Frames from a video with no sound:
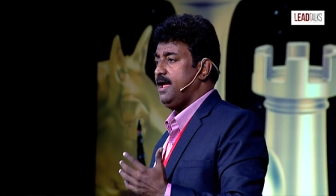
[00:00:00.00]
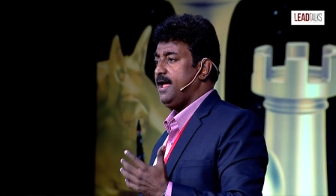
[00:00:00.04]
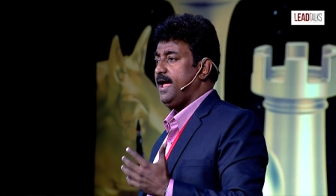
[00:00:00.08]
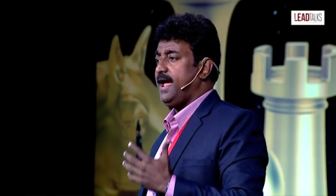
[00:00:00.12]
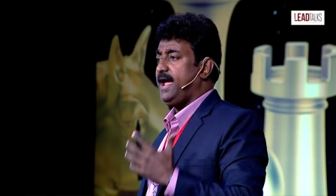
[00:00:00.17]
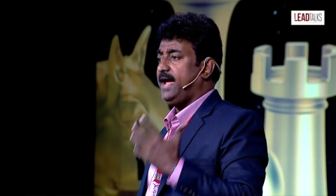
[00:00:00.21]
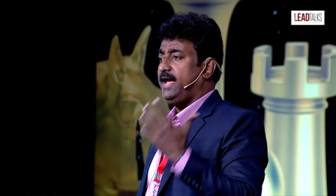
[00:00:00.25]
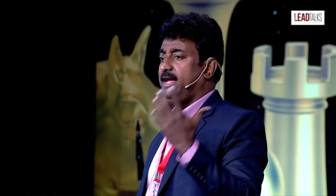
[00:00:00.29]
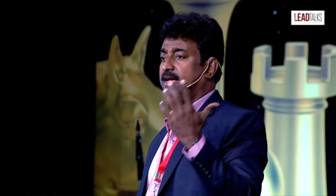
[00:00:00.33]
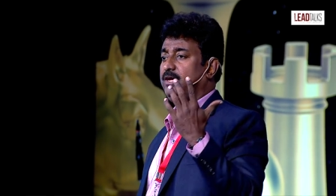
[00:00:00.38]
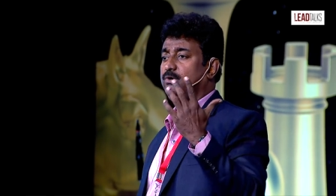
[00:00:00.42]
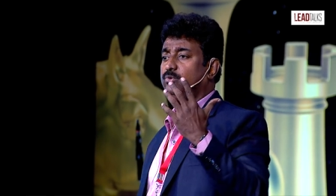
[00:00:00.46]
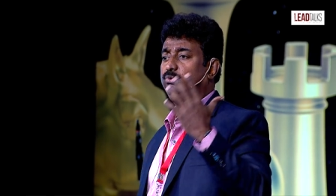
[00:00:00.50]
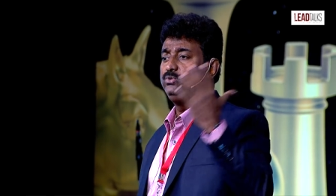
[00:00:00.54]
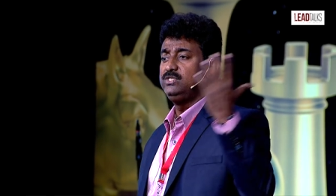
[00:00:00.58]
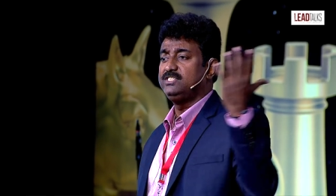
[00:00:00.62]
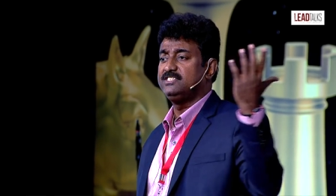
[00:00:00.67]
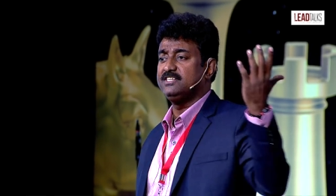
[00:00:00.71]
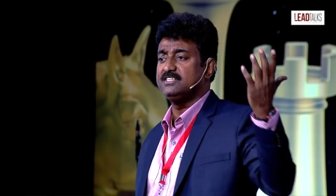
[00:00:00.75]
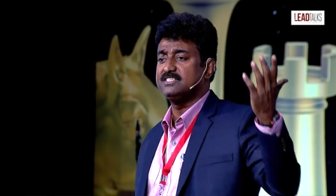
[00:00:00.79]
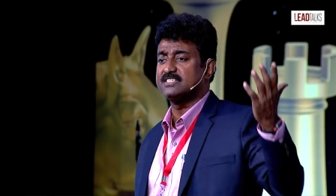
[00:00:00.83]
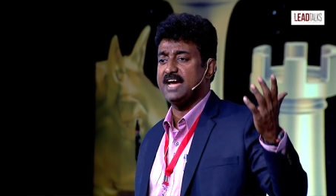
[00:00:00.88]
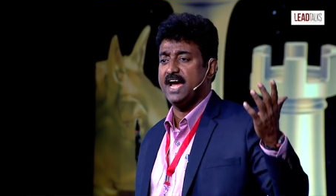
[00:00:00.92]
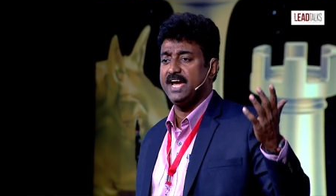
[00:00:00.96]
hey, who is
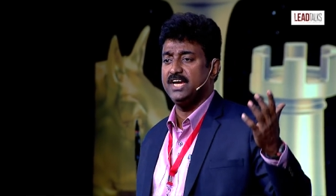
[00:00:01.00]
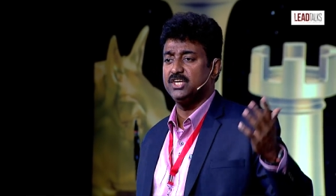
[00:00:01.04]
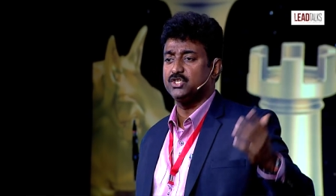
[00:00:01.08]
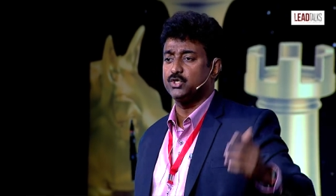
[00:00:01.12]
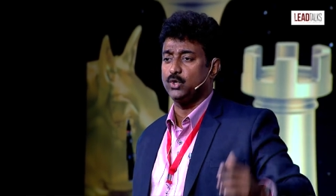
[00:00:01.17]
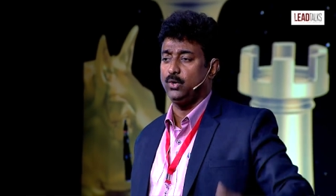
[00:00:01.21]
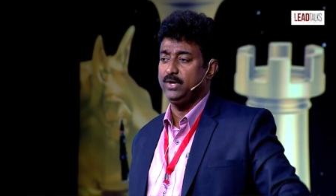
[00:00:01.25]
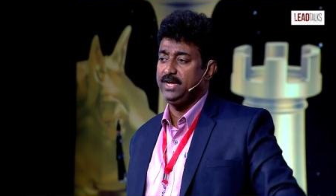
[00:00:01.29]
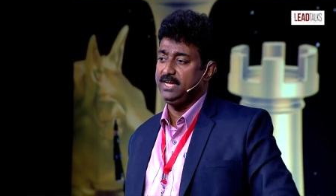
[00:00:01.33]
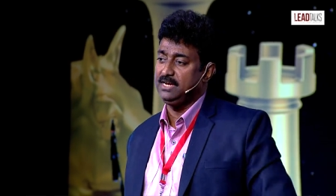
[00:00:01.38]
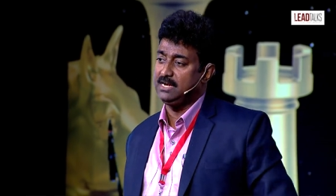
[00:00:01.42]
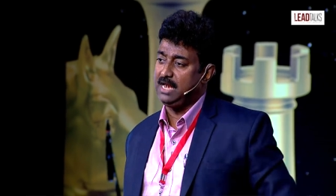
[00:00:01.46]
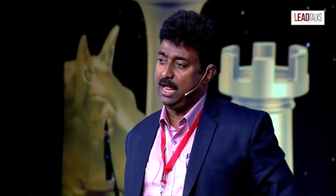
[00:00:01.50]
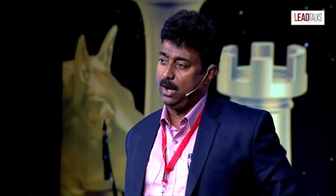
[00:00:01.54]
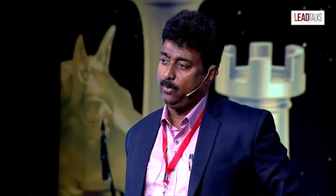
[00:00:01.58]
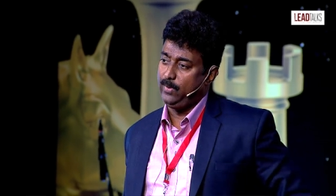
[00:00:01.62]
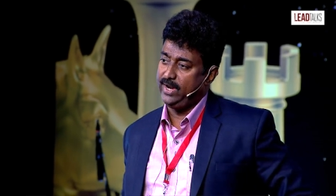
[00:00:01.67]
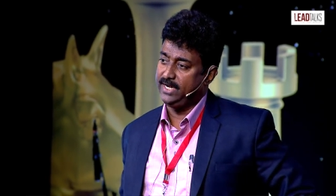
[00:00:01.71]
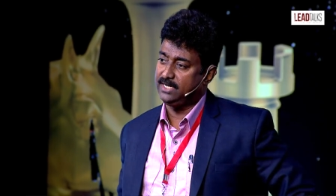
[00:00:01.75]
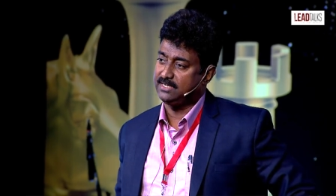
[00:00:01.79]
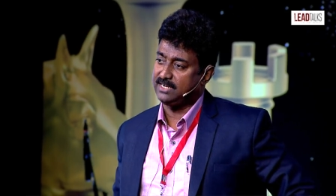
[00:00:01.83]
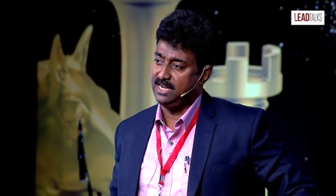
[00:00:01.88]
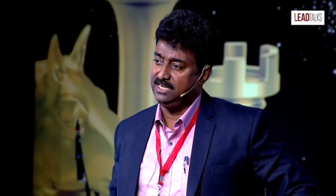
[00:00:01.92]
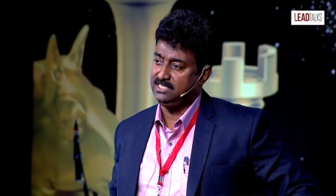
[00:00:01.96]
this guy showing love
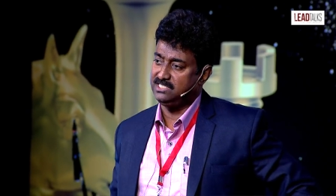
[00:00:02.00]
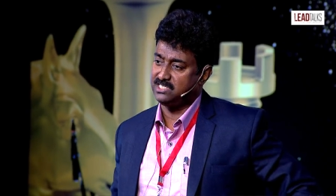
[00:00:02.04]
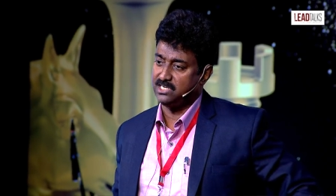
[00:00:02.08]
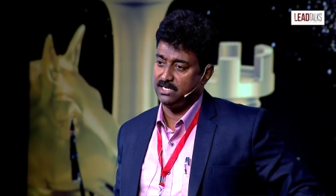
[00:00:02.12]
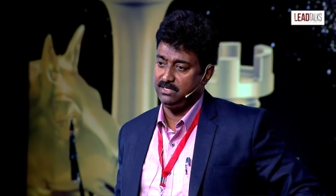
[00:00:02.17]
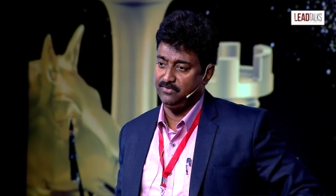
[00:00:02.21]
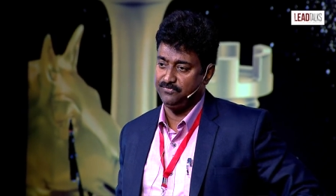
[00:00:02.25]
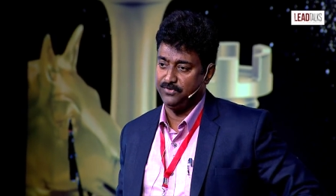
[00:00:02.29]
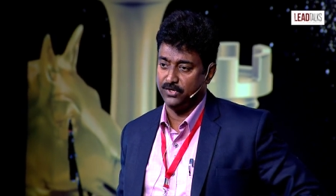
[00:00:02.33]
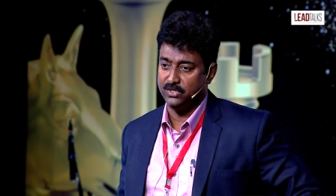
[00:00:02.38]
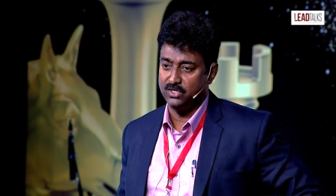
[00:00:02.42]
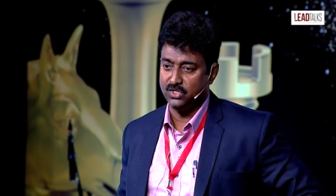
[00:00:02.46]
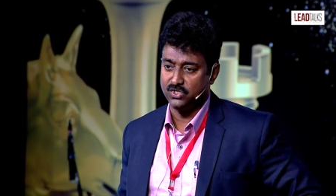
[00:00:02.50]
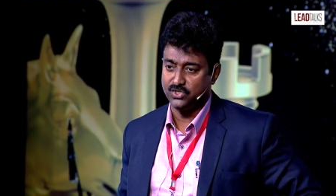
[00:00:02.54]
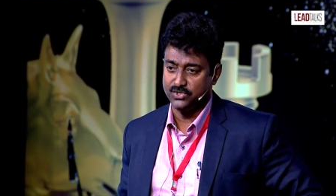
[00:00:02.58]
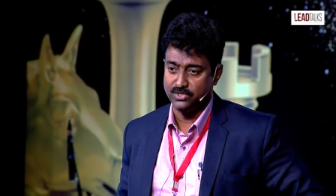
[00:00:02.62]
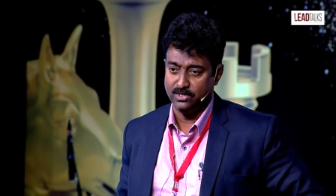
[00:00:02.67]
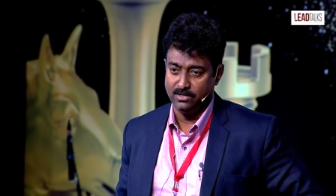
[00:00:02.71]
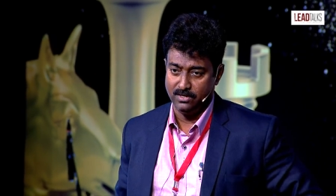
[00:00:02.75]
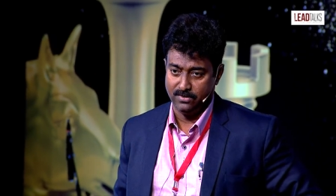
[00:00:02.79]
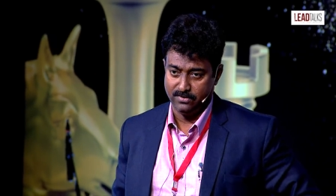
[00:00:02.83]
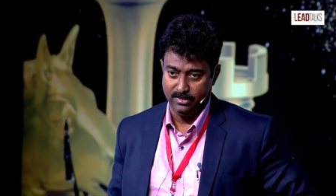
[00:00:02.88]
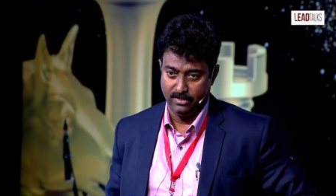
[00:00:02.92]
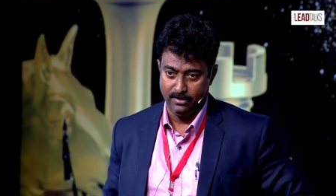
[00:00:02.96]
and concern for the
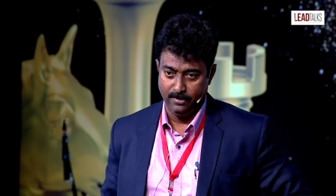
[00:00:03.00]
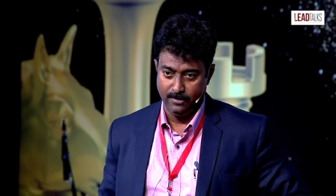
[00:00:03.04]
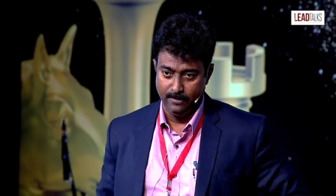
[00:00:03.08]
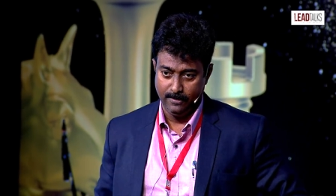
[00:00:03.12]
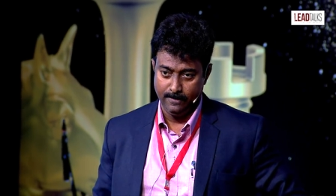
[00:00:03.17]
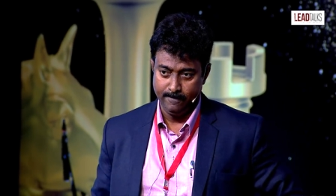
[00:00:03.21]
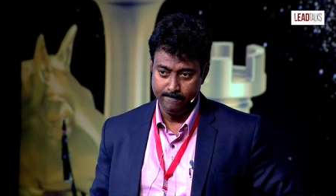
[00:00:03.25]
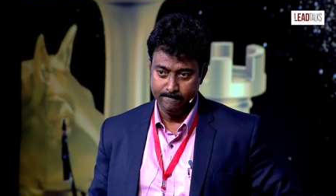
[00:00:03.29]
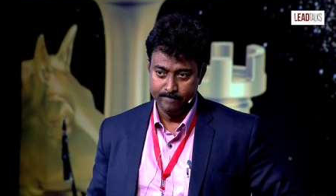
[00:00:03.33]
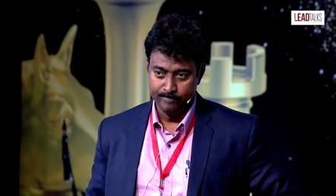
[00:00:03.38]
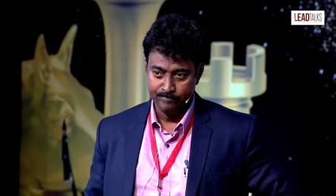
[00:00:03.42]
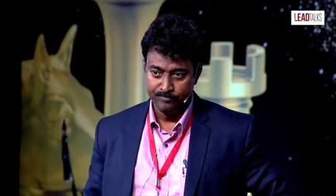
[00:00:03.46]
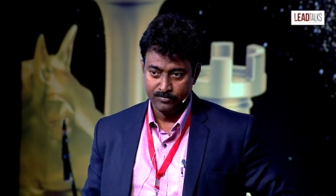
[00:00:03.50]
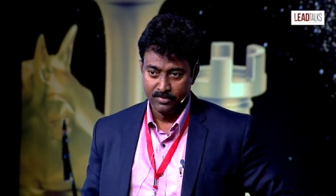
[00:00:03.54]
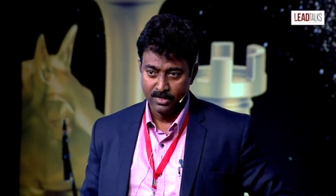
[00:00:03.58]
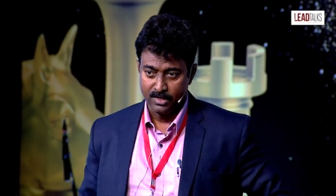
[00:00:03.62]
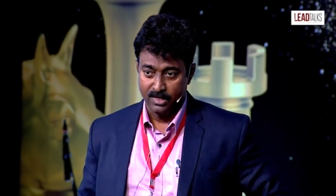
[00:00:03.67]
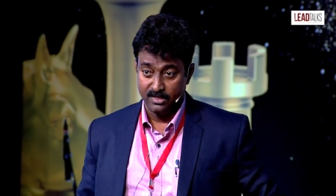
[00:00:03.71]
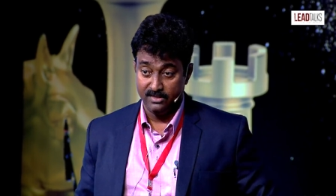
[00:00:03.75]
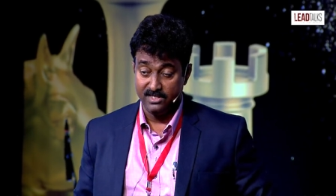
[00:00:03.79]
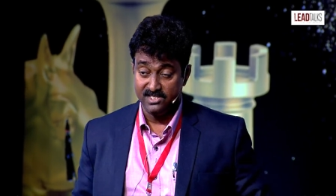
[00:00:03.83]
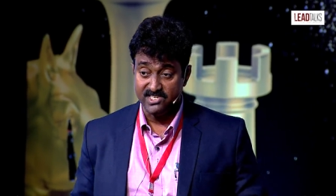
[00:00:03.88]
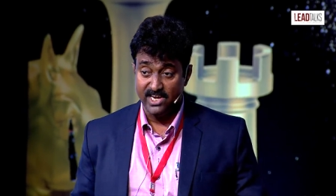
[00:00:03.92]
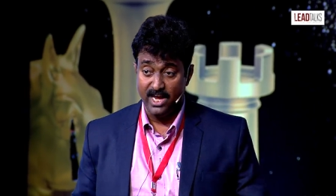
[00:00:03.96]
children?
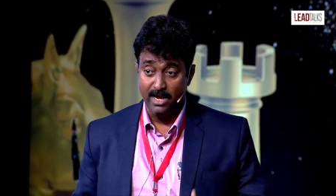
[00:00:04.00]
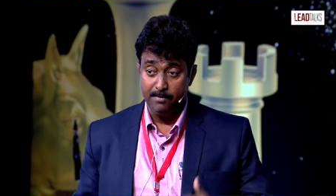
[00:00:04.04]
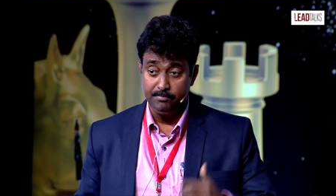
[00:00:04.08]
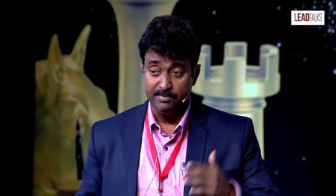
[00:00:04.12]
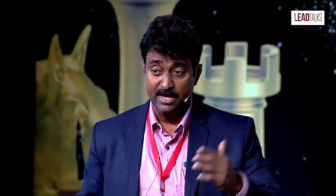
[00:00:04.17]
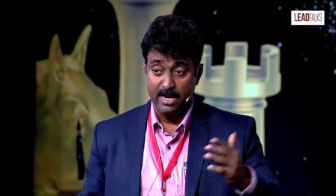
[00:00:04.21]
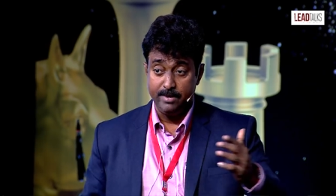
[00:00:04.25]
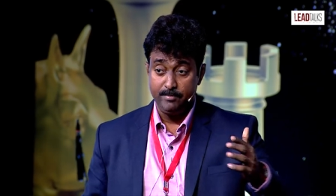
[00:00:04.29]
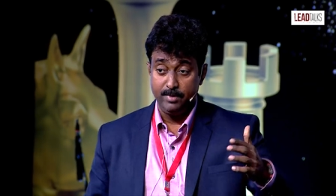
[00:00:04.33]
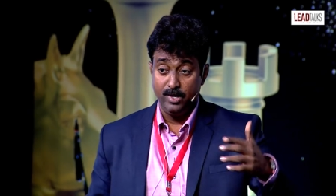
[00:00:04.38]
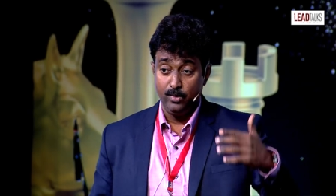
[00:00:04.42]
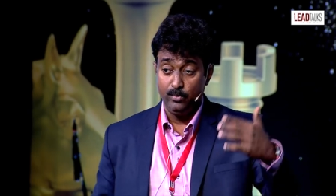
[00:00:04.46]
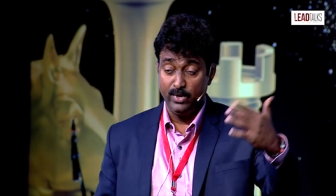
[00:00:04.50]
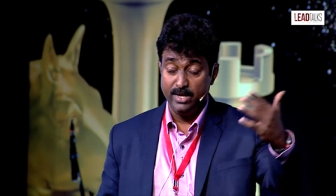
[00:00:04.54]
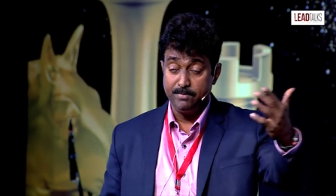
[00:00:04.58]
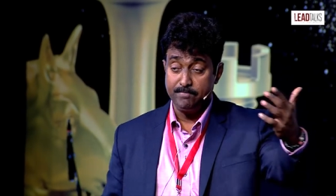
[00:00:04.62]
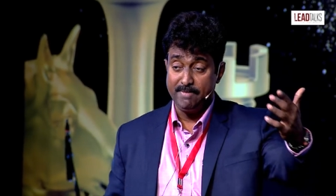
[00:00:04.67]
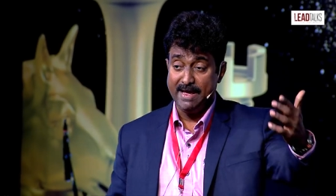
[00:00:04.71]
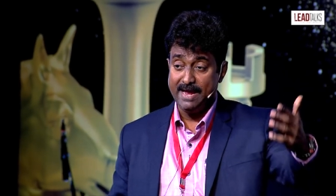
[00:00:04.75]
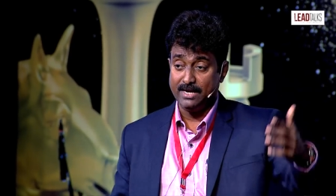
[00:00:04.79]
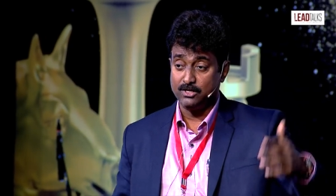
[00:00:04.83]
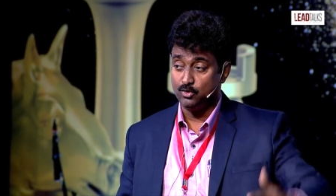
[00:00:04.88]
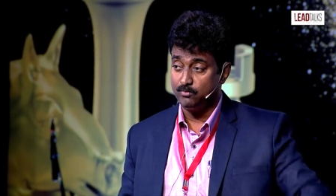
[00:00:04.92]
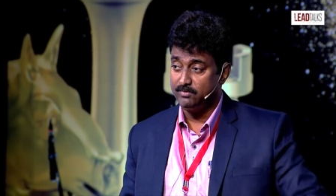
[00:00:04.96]
At the same time, I went
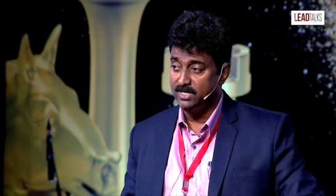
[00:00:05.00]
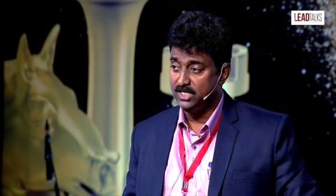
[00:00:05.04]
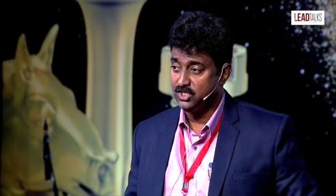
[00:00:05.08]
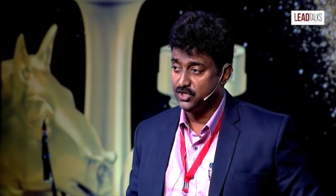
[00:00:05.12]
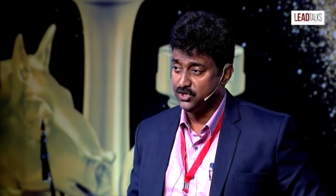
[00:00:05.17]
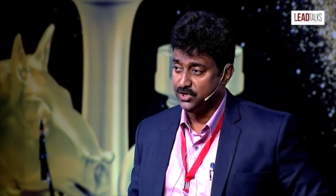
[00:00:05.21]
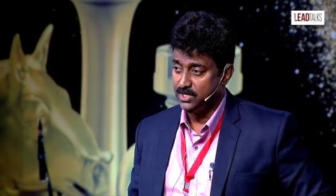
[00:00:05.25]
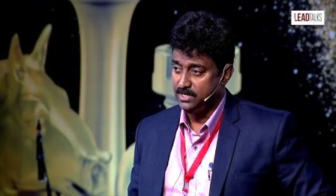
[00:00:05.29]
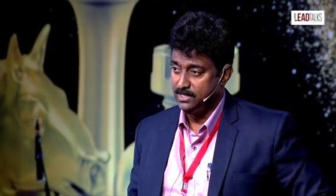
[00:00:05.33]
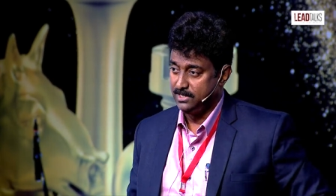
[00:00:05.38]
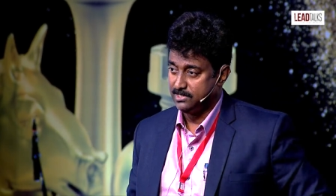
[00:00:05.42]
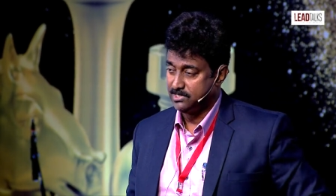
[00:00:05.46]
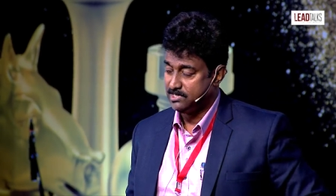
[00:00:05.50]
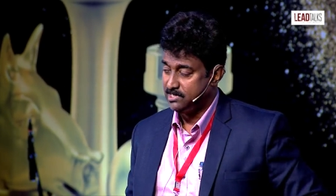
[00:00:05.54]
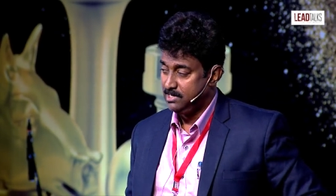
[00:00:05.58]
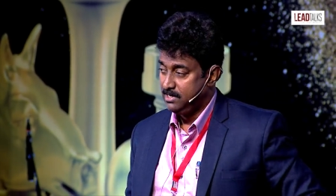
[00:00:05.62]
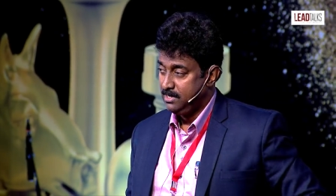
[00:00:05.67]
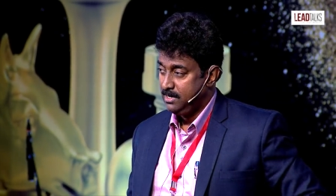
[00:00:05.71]
back to my church.